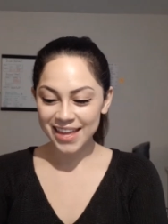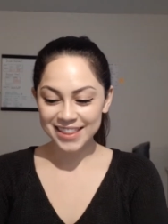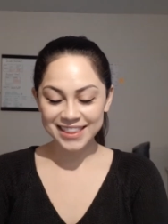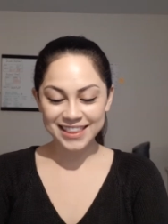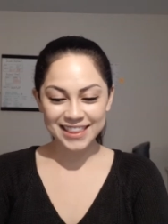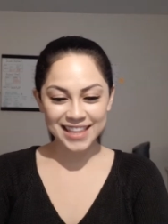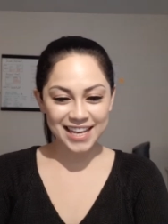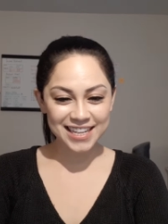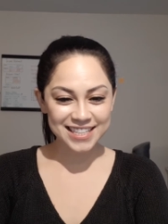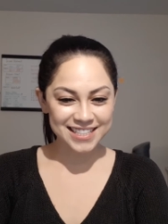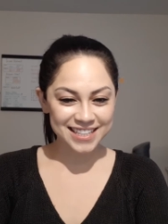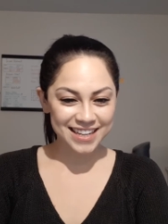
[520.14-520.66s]

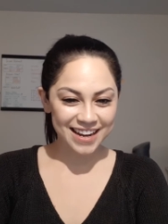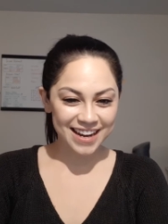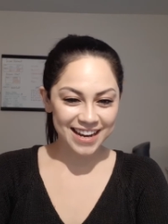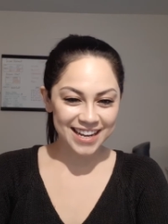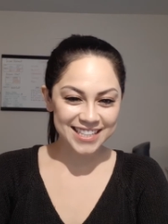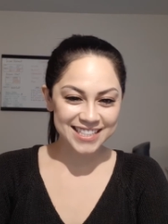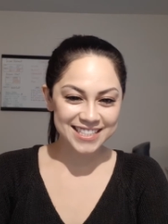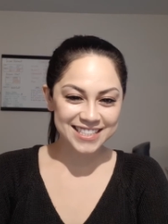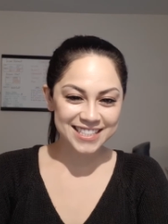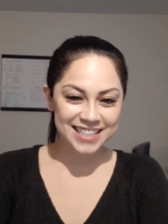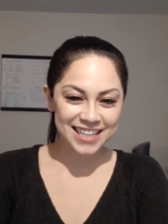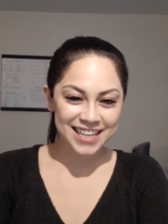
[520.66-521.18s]
Next
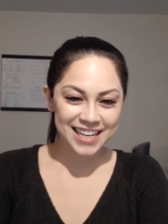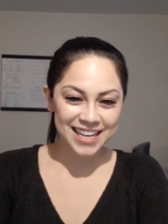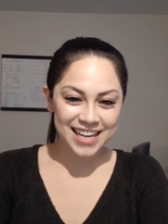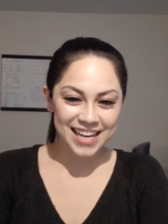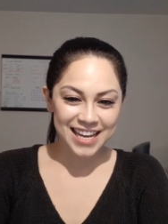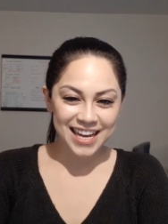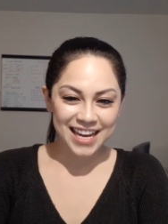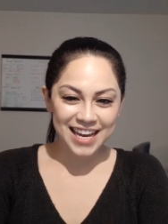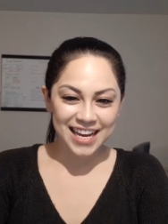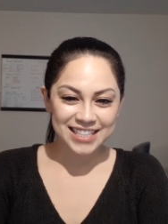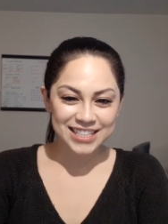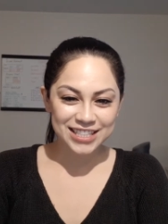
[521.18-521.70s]
cost.
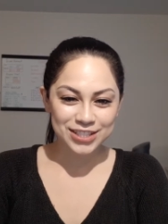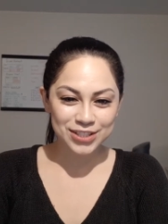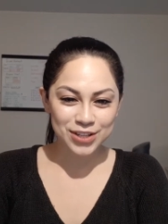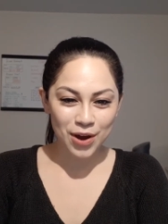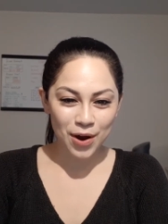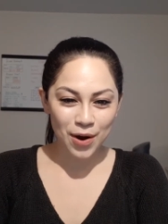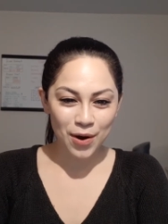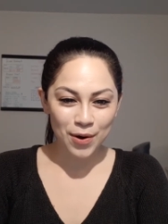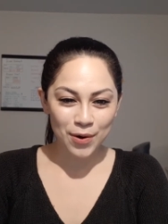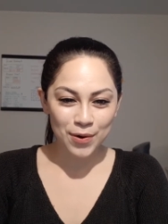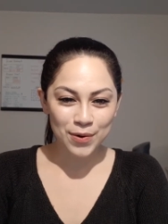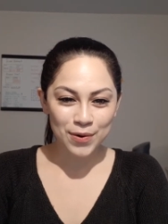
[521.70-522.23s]

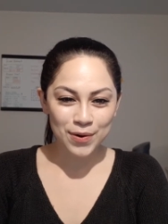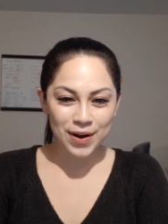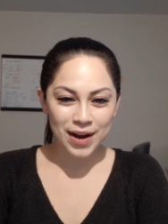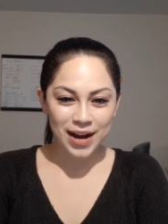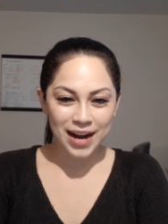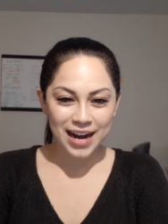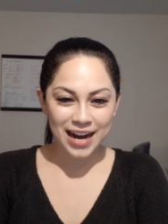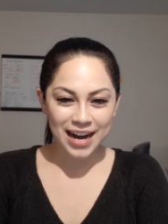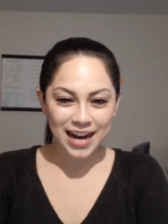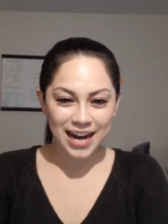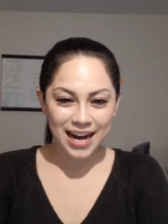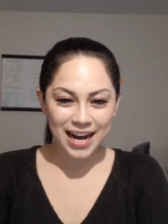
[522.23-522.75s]
So
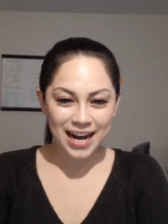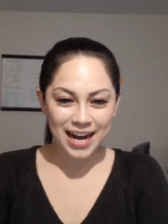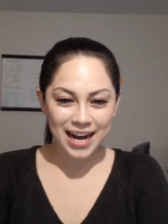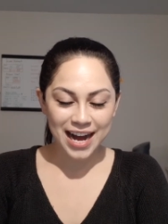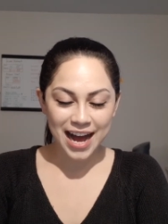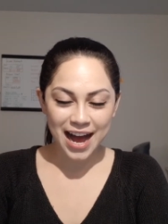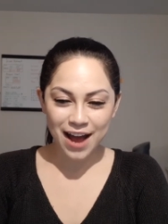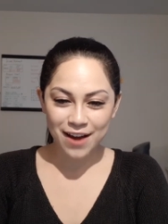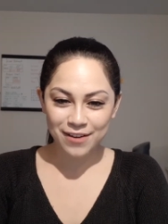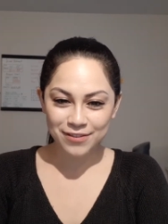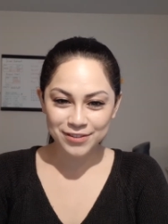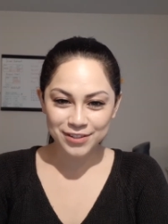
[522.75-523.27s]

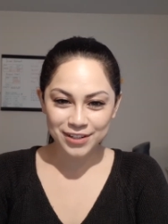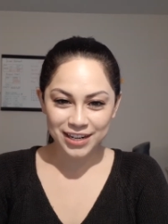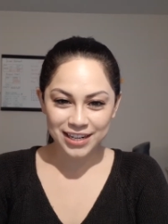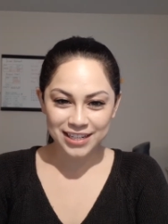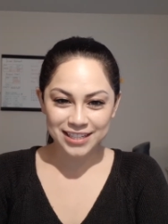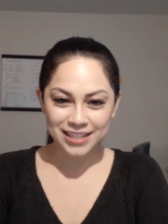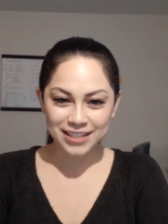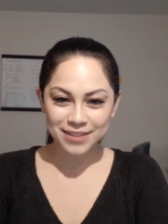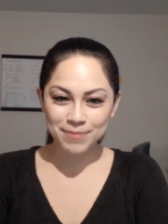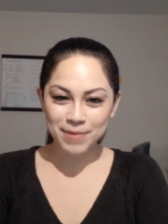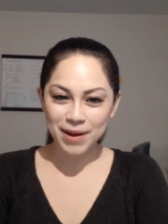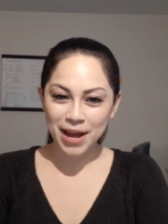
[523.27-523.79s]
uh, after I
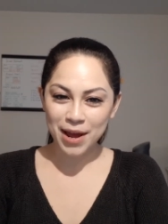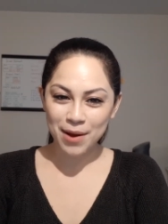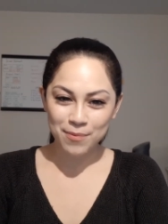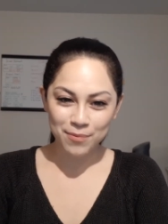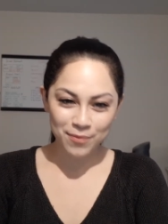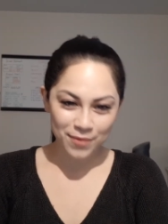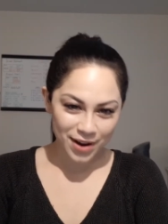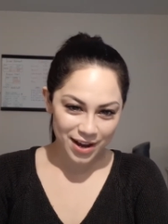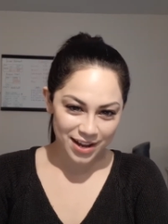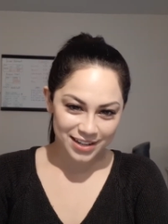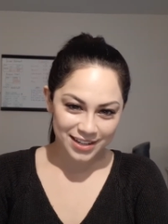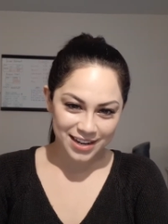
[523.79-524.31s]
did my M
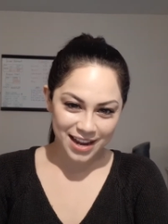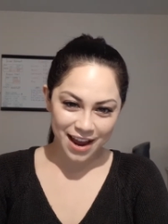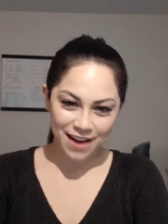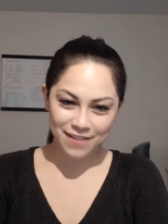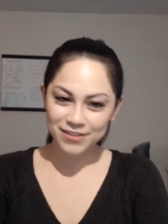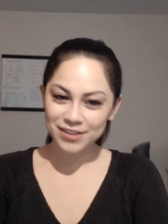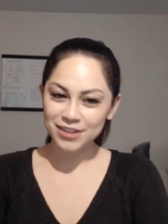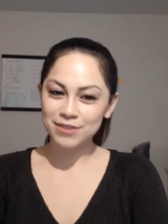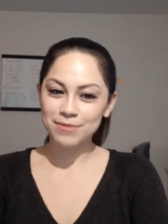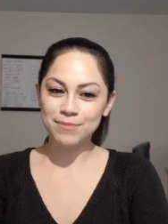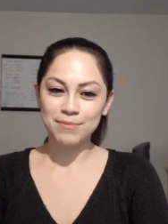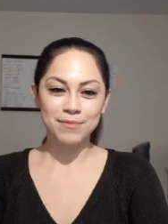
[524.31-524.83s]
one,
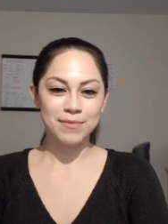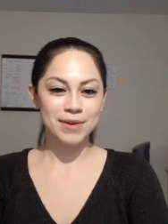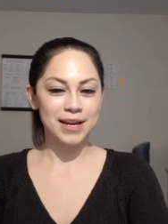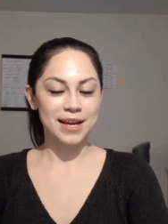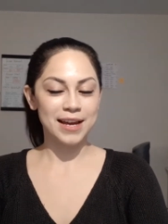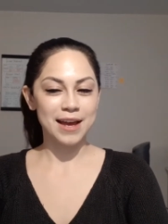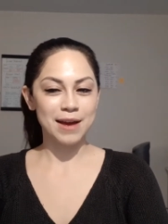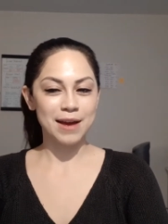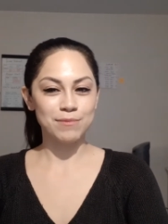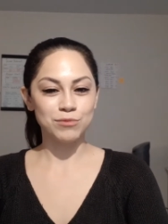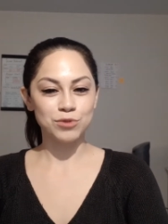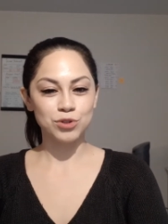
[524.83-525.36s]
after I did my
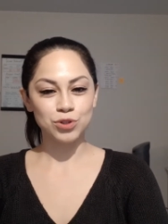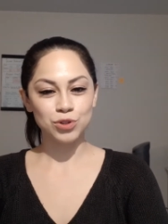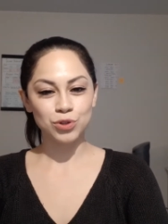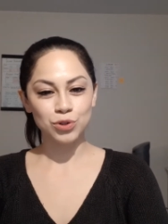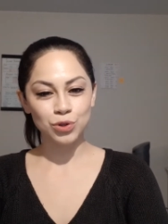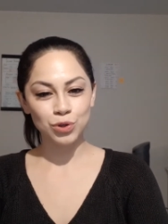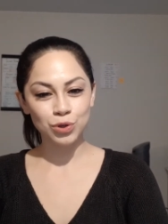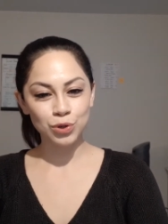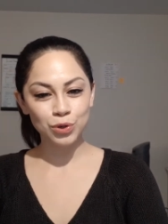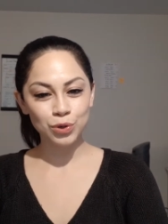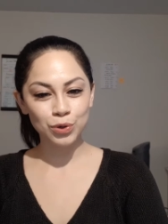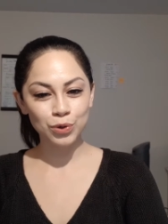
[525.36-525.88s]
M
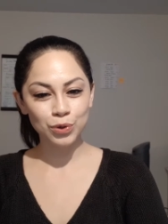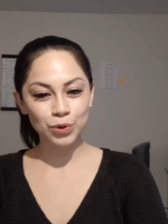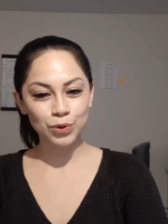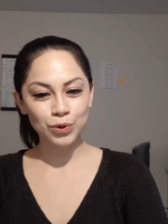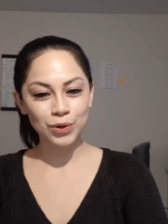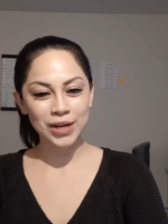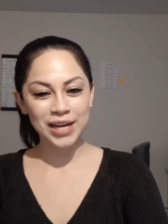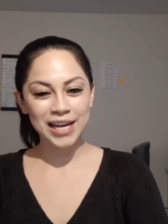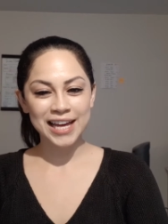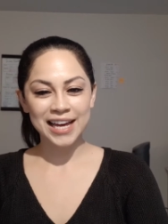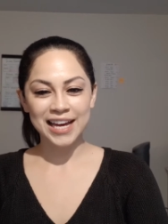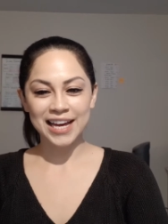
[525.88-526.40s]

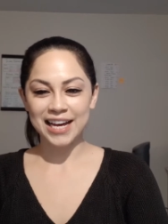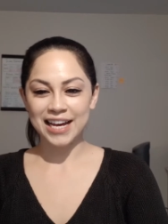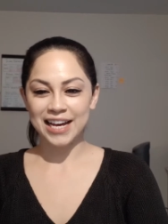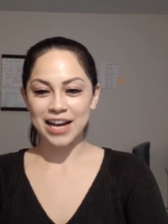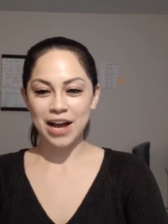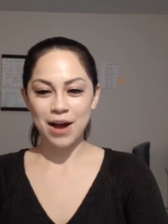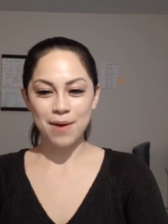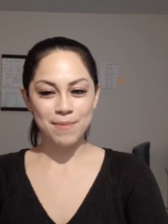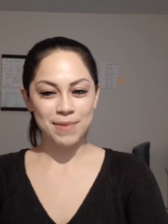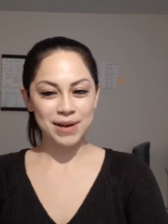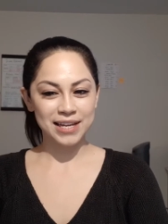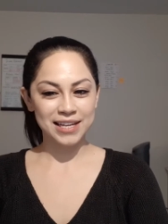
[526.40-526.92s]
two, I
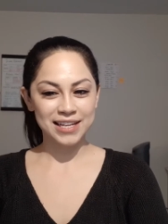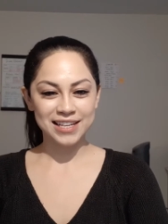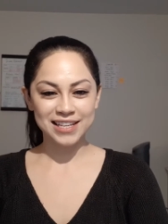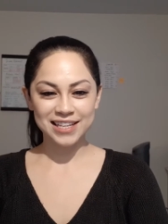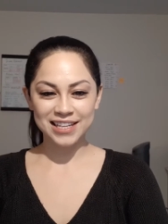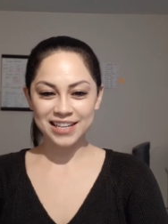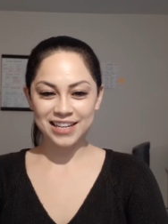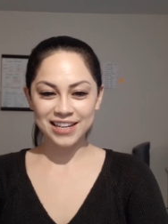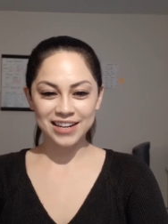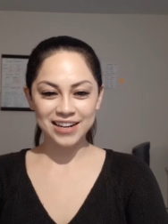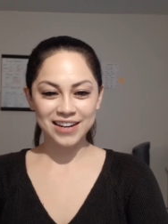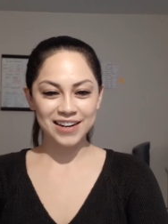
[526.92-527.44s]
got my
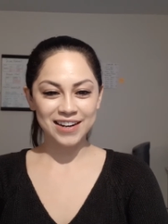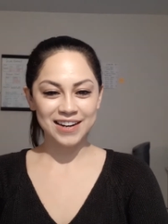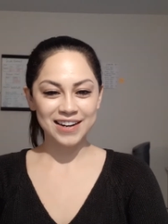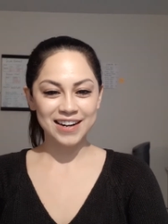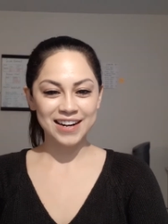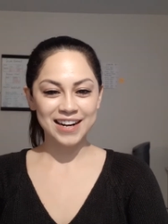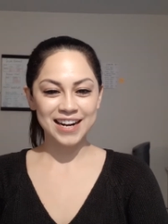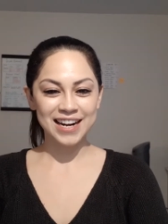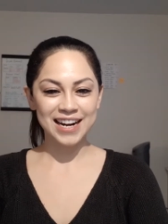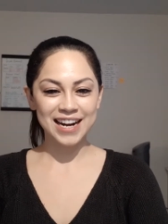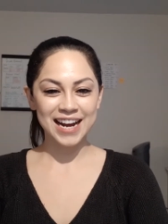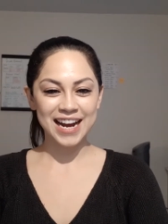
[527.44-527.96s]
gear.